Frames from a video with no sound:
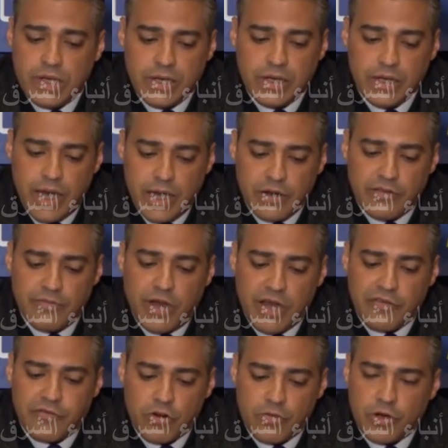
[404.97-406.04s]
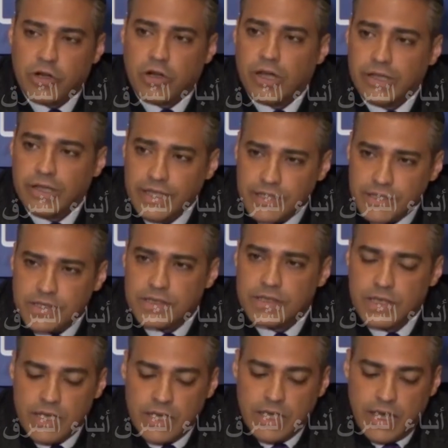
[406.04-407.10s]
none of my former colleagues
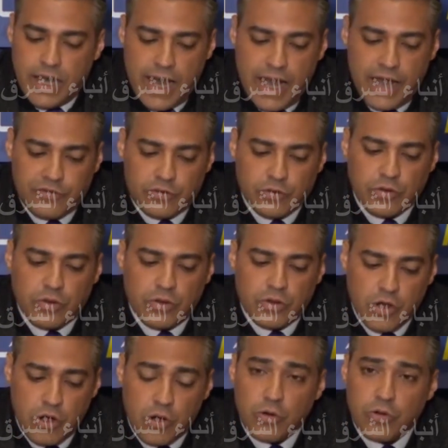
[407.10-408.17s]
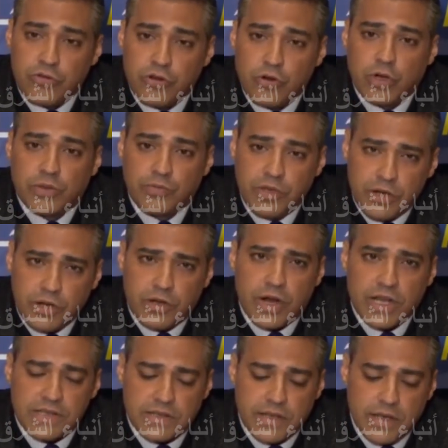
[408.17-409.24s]
have to go through what Peter
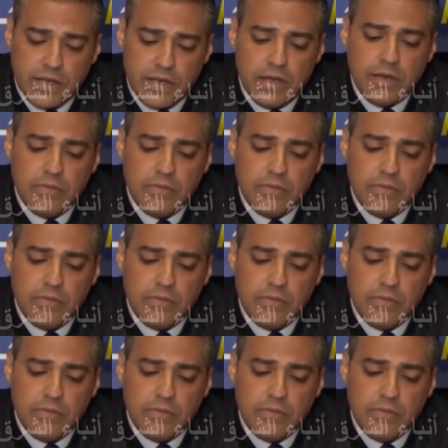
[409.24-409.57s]
Greste,